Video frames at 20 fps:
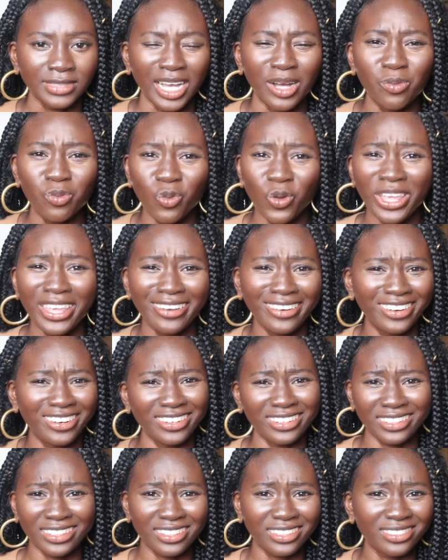I'm
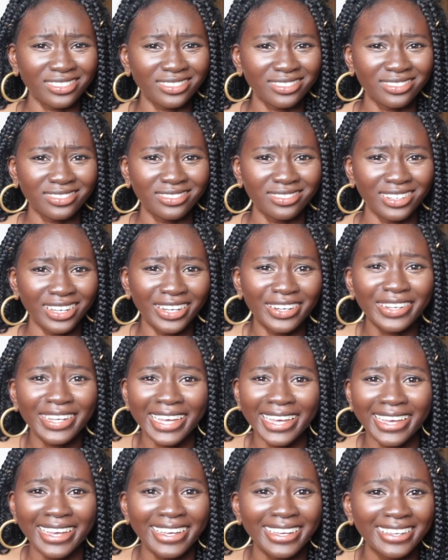weird,
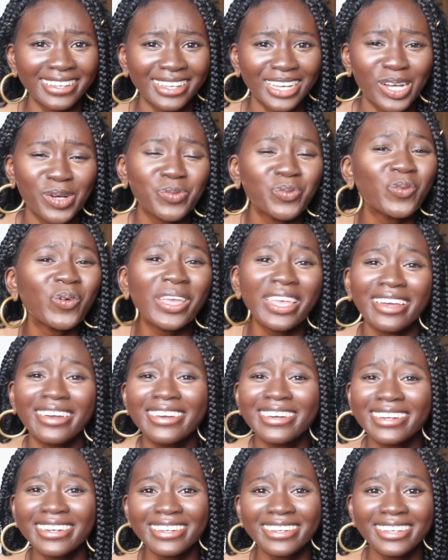okay? I'm
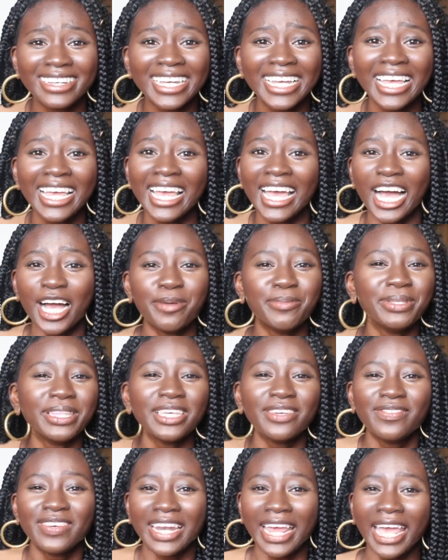weird. I
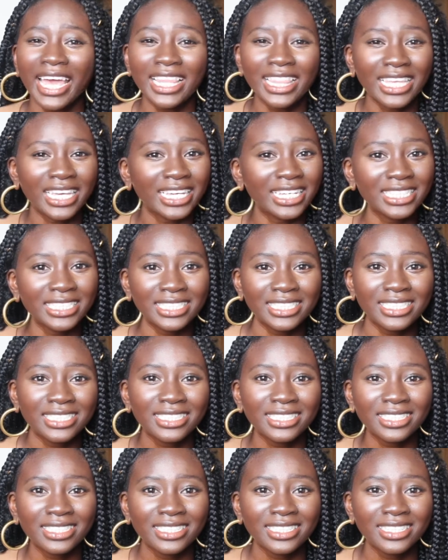believe in aliens.
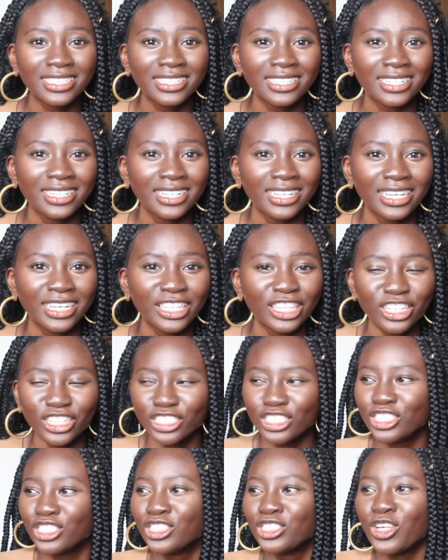
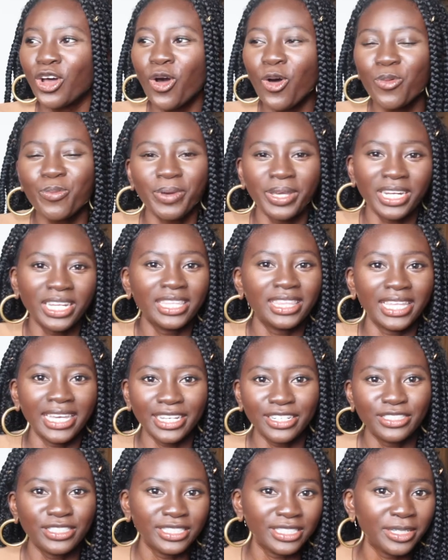There are so many
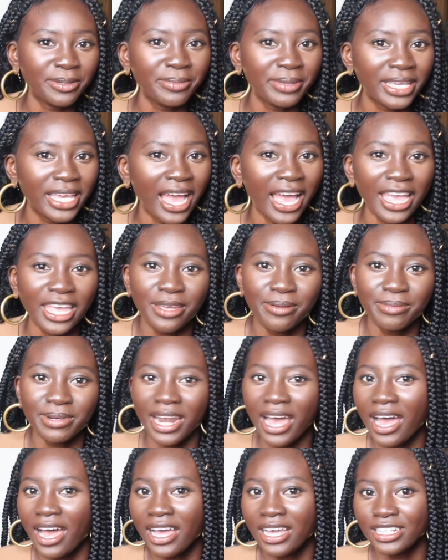layers to me. I am
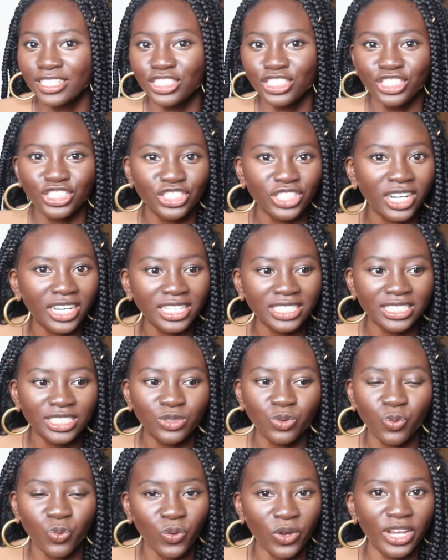not
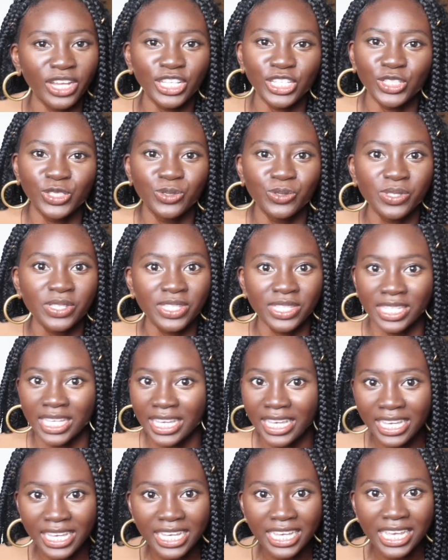just what you
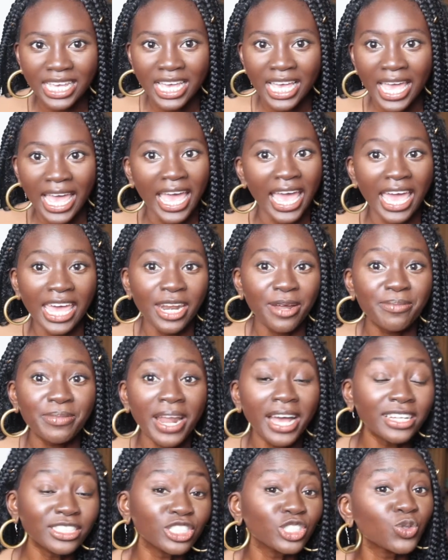see. And I'm
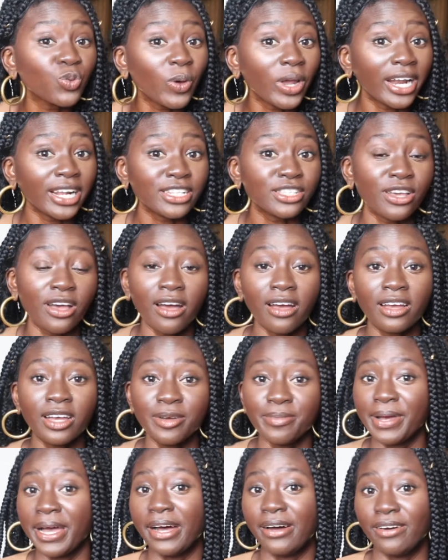not just what I talk
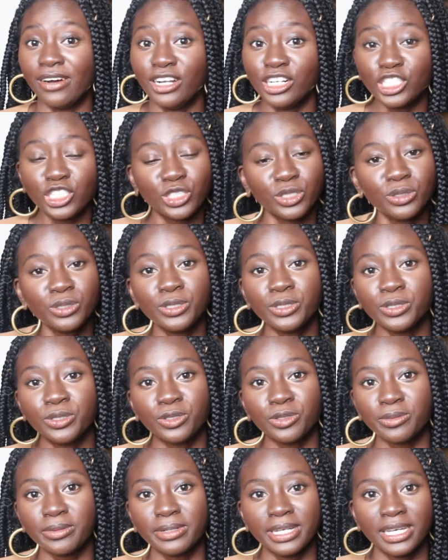about on
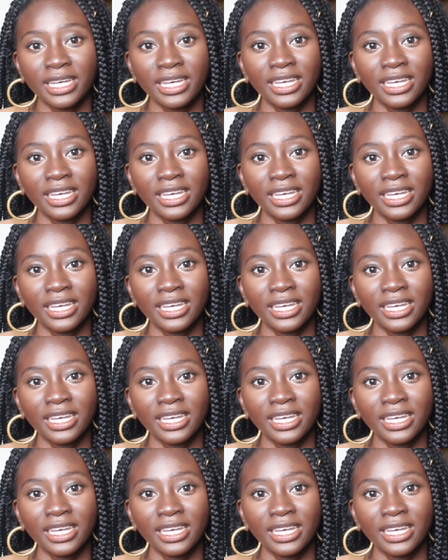YouTube.